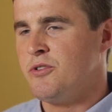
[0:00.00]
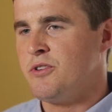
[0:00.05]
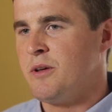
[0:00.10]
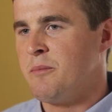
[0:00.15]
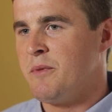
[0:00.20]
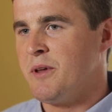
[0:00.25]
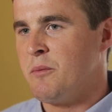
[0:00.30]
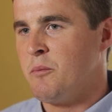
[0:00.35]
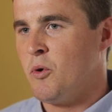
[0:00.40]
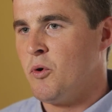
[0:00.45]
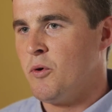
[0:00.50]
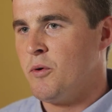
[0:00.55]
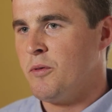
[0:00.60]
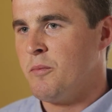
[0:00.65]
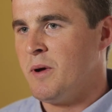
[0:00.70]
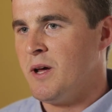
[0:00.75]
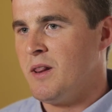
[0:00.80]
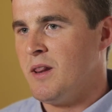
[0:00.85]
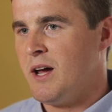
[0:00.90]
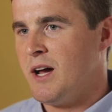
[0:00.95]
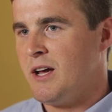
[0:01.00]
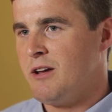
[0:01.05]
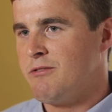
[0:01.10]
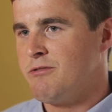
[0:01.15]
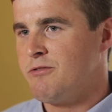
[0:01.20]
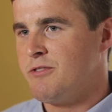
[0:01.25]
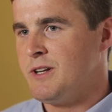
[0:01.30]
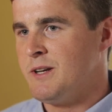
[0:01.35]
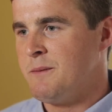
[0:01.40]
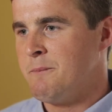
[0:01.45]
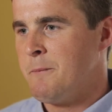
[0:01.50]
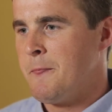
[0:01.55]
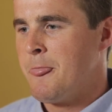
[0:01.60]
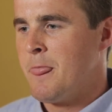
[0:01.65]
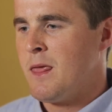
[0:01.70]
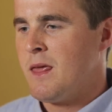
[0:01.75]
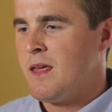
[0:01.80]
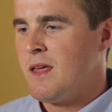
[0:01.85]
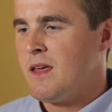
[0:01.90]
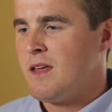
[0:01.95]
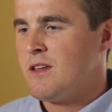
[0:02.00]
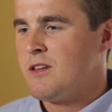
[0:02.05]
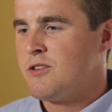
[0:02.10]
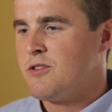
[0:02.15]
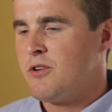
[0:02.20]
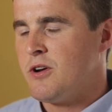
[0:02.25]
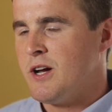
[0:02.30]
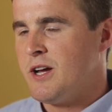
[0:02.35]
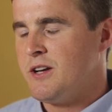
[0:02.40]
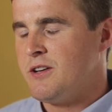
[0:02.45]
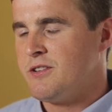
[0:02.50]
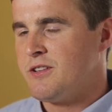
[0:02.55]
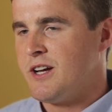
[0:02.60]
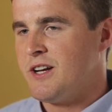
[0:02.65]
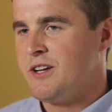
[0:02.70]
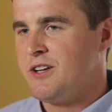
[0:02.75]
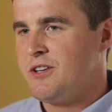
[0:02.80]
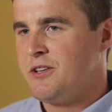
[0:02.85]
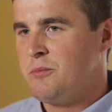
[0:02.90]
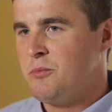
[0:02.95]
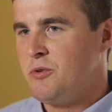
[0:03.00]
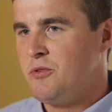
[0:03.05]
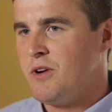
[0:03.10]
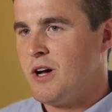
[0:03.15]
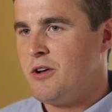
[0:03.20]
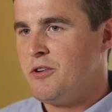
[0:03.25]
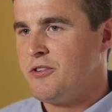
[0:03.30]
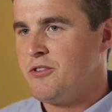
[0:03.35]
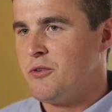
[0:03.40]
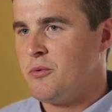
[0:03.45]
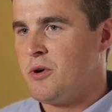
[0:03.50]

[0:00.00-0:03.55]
something more with my life. And so I decided to move out to